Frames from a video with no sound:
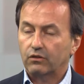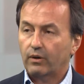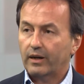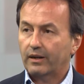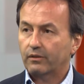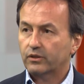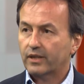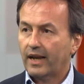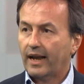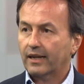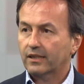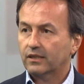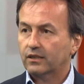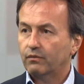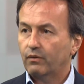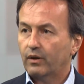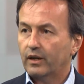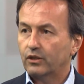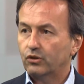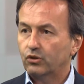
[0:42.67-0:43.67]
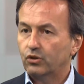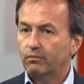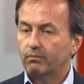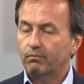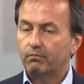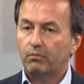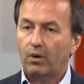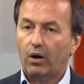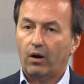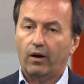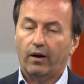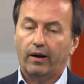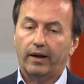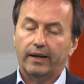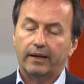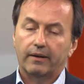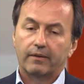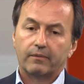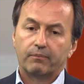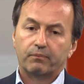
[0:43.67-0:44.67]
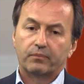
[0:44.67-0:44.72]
around tax evasion by,